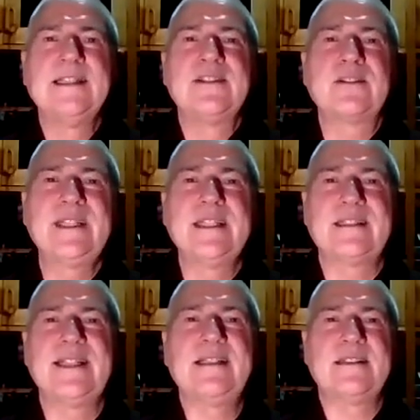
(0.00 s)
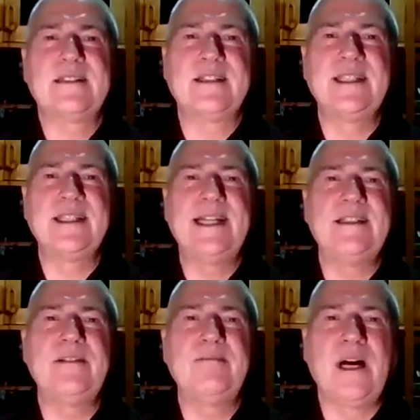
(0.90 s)
So in a sense, a
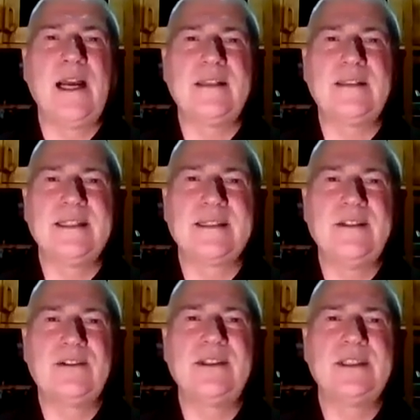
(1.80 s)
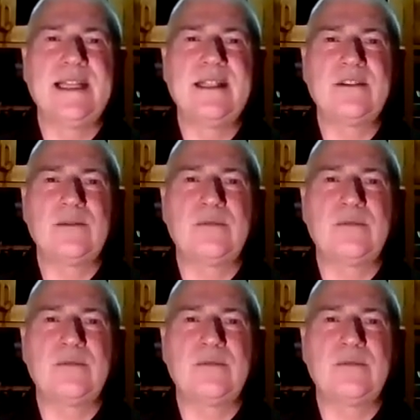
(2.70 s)
contented mind is, you could say, as a